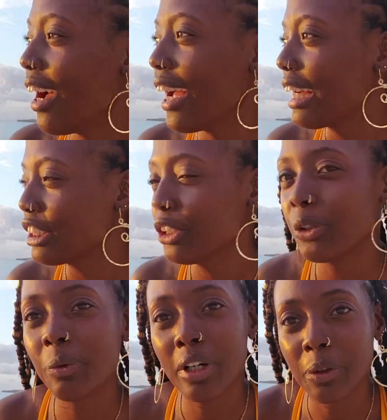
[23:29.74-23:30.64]
I actually
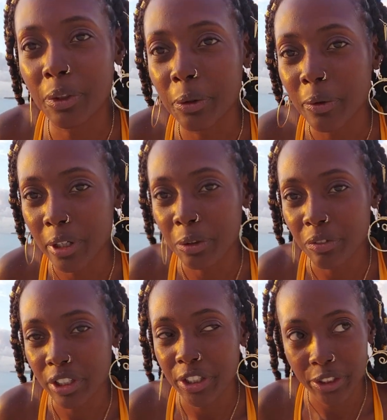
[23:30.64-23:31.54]
don't want to go in the water
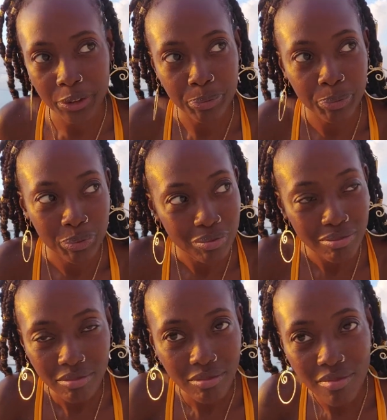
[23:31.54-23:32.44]
over here.
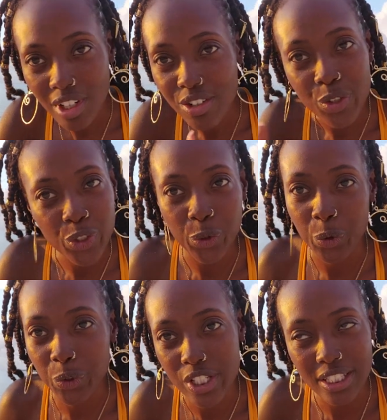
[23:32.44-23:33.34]

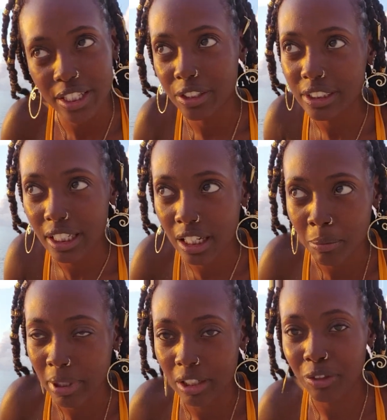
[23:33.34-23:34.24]
So since I don't take all
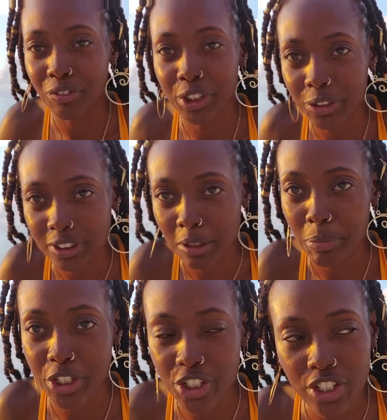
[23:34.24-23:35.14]
my little videos and
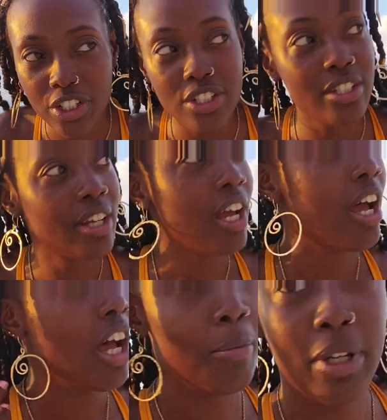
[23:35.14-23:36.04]
pictures,
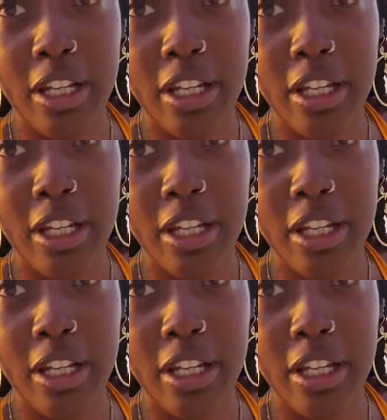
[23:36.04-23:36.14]
I'm gonna